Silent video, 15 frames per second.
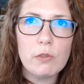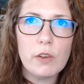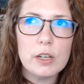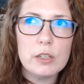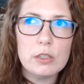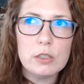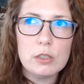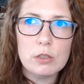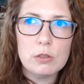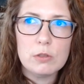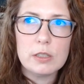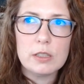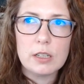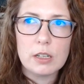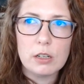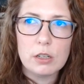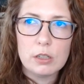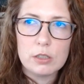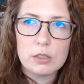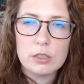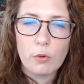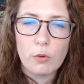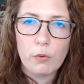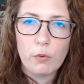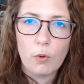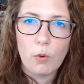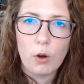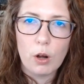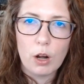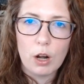fun to do stickers
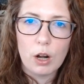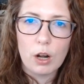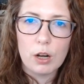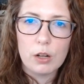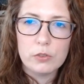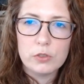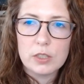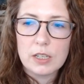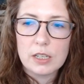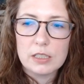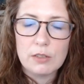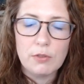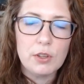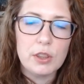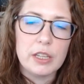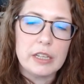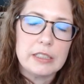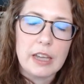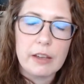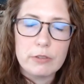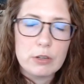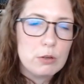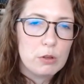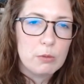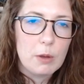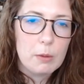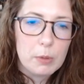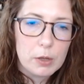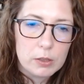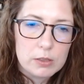for just like different things that have to do with
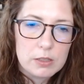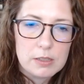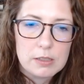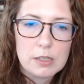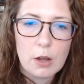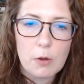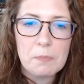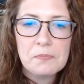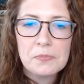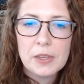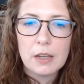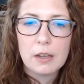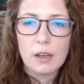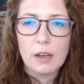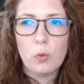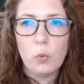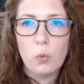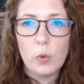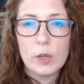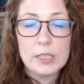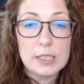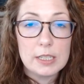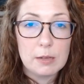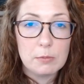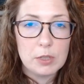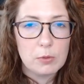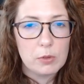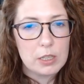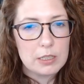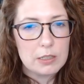my books. So once I'm
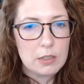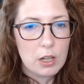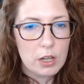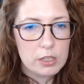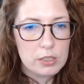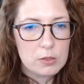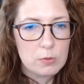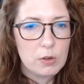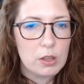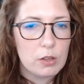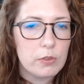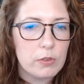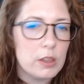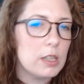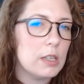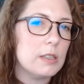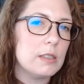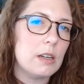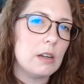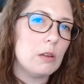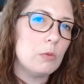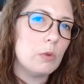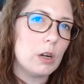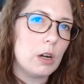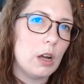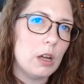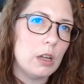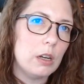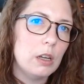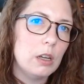done with this launch, one of the fun things that I'll work
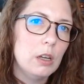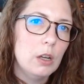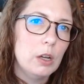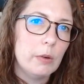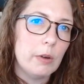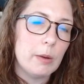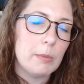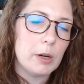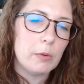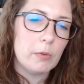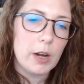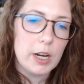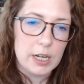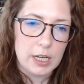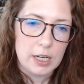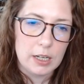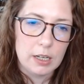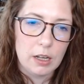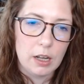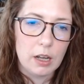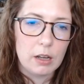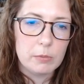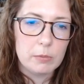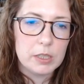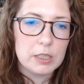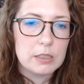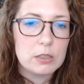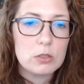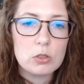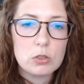on when I'm not writing,
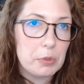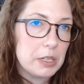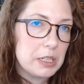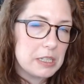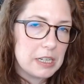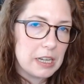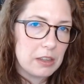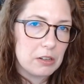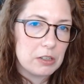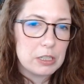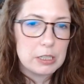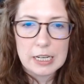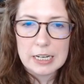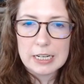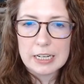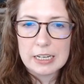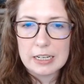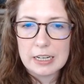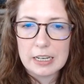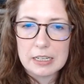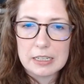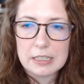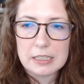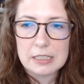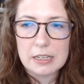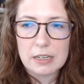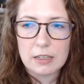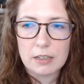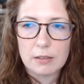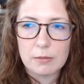is putting together, designing,
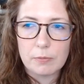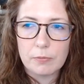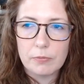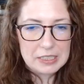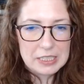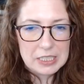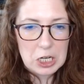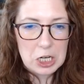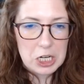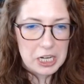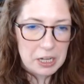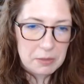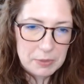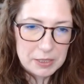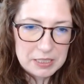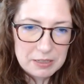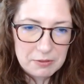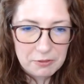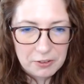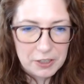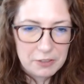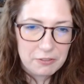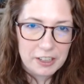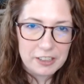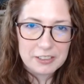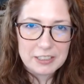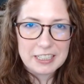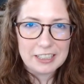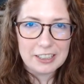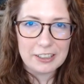and stocking up on some fun vinyl
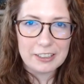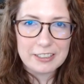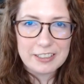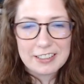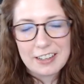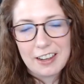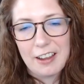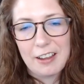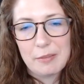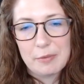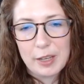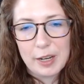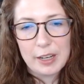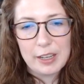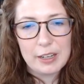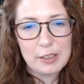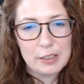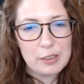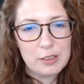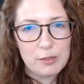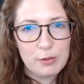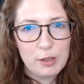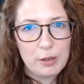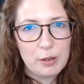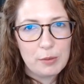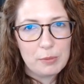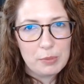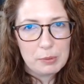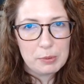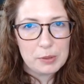stickers that I can include when
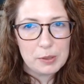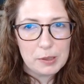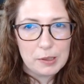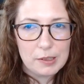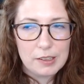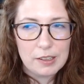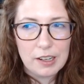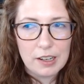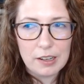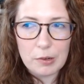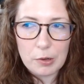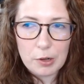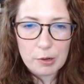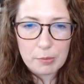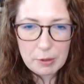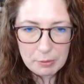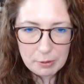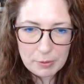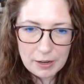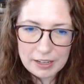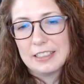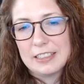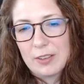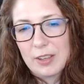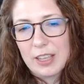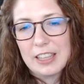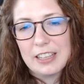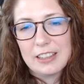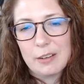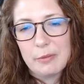people order paperback. So I
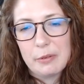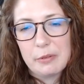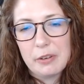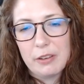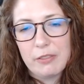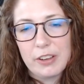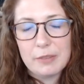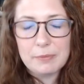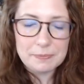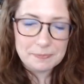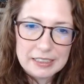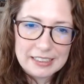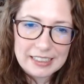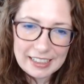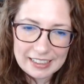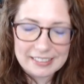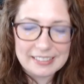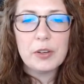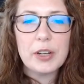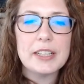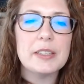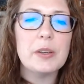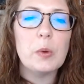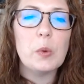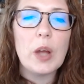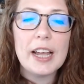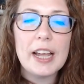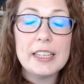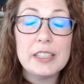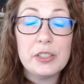think that'll be really fun. Yeah. Okay, so
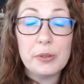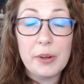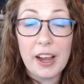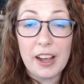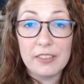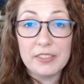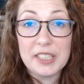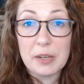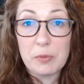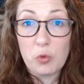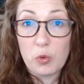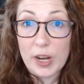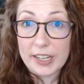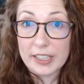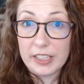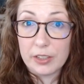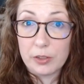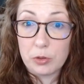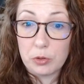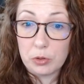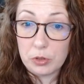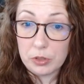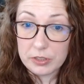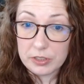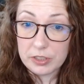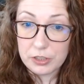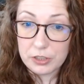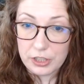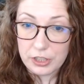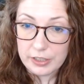I do have some wacky Google
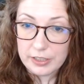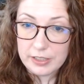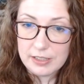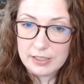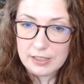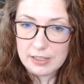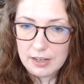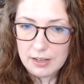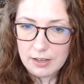searches,